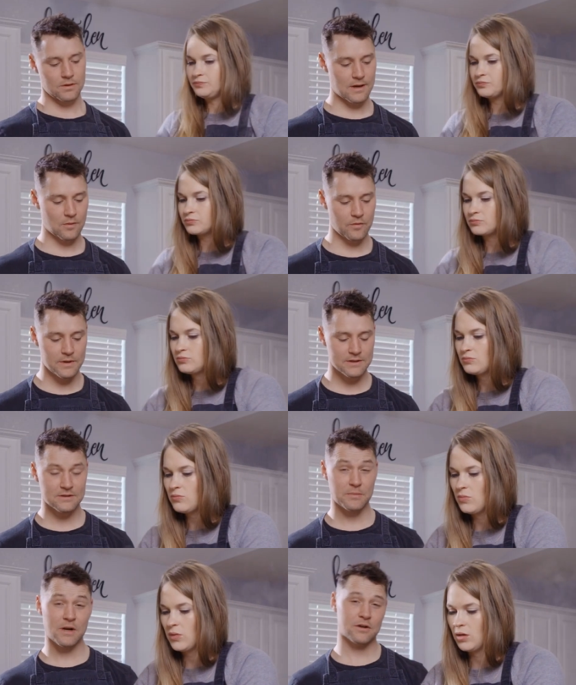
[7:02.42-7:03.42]
Speaker 1: Yeah, this
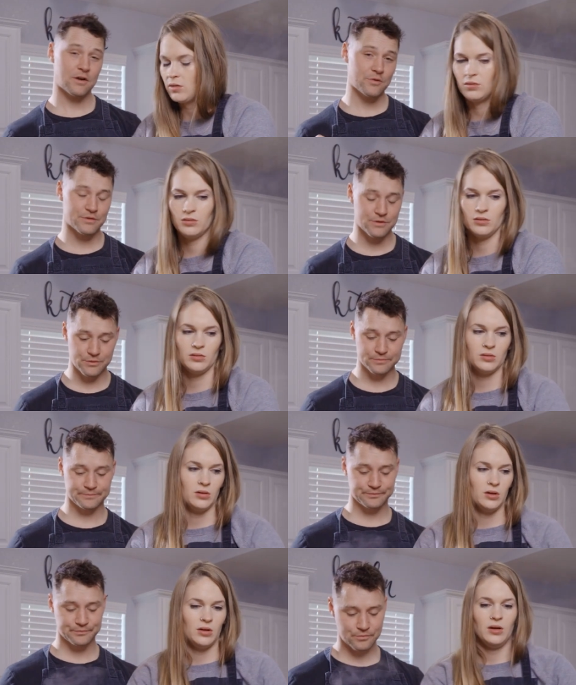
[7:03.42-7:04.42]
has been our go-to.
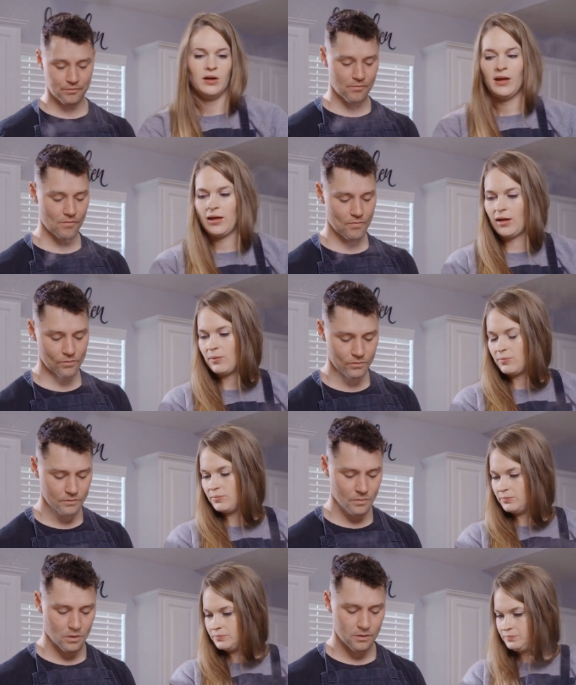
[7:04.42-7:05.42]
Speaker 2: Yeah.
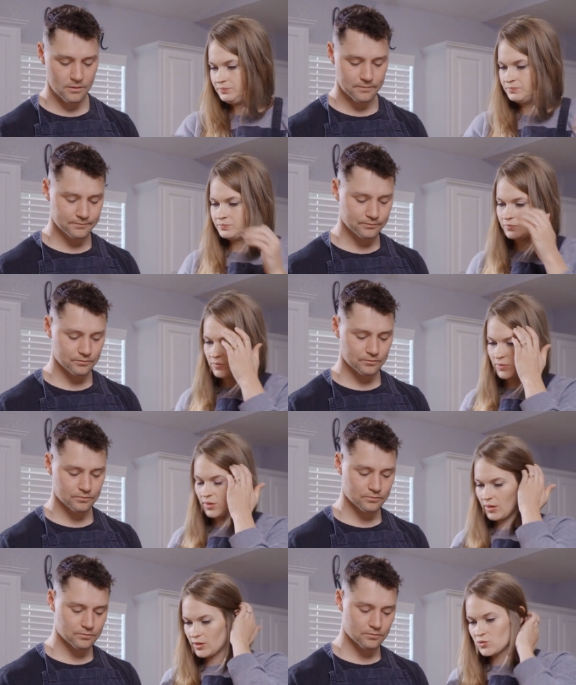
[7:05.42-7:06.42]

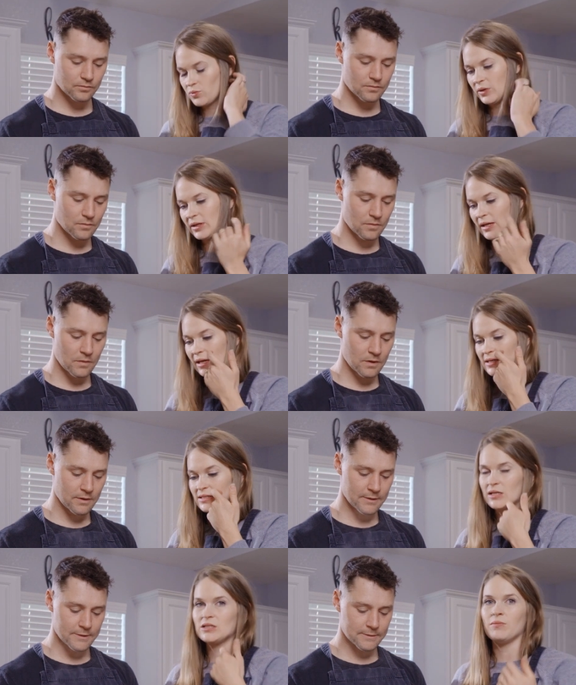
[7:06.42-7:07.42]
It's really
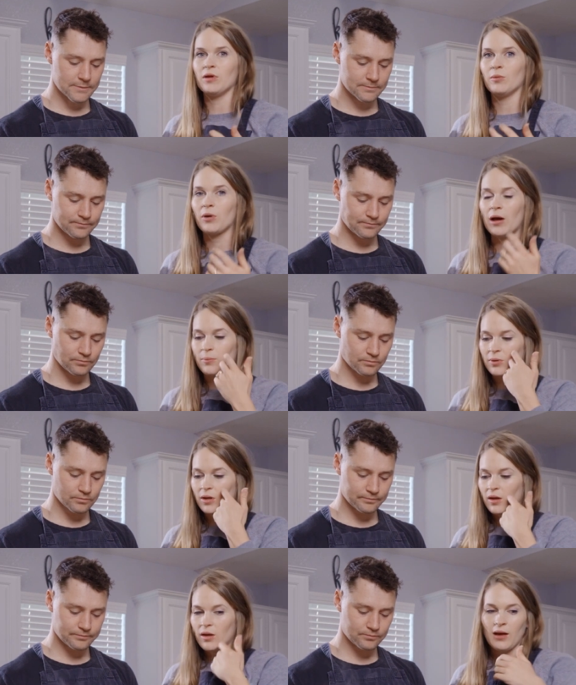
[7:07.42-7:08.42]
easy to meal prep.
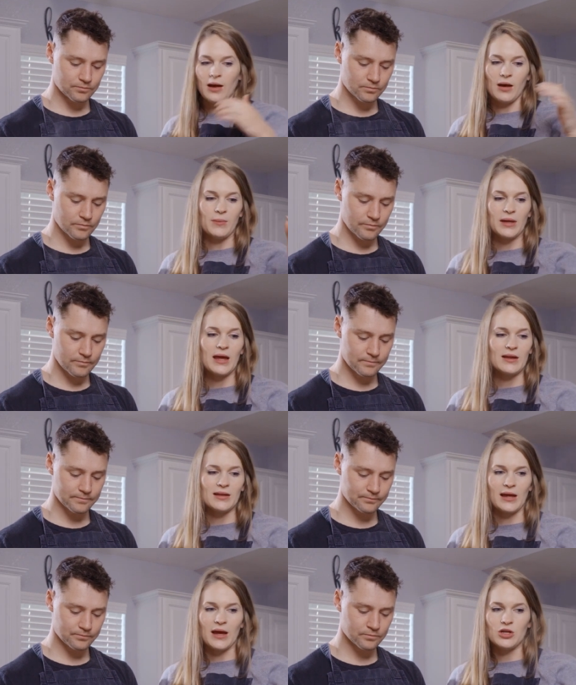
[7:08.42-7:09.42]
Again,
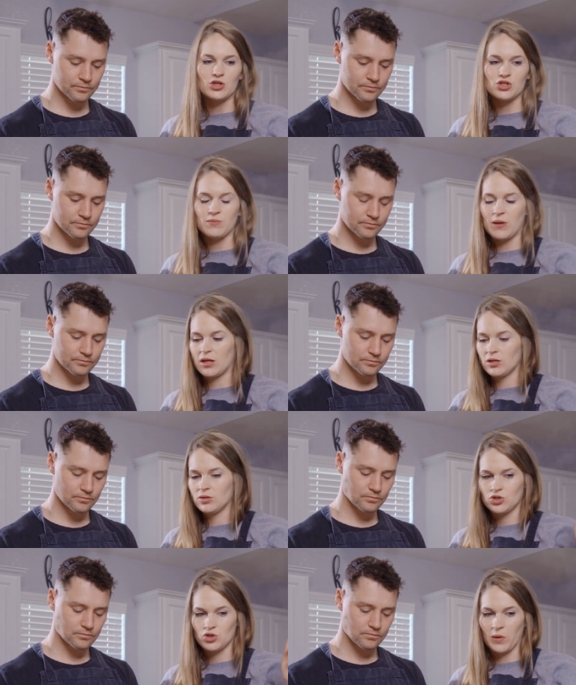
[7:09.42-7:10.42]
like I usually make
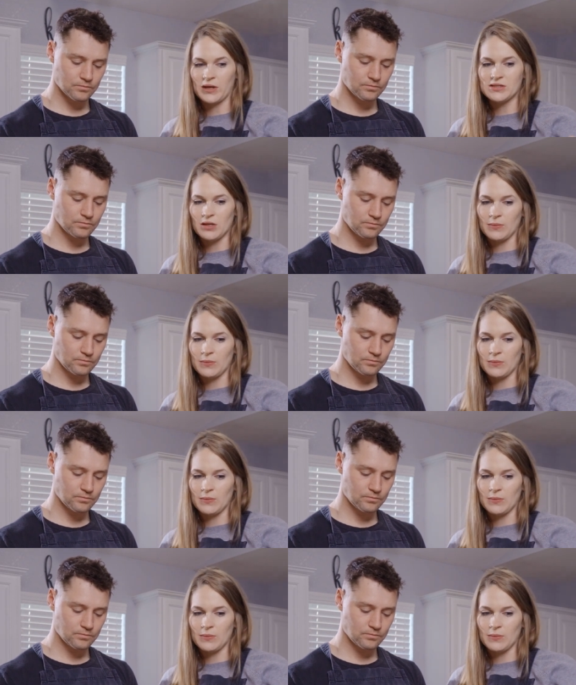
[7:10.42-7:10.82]
twice the